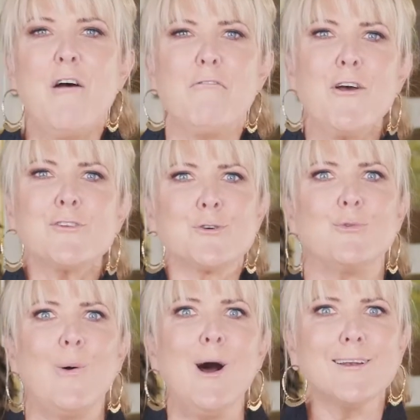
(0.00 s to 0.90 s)
Virtual
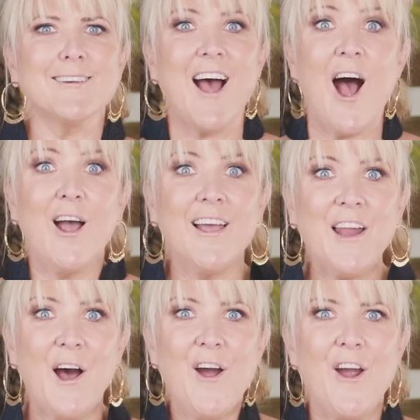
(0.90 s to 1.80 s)
what? I
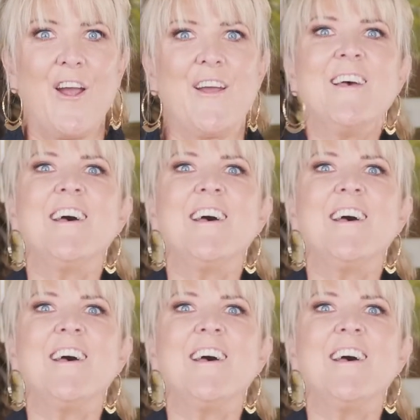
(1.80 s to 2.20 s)
know.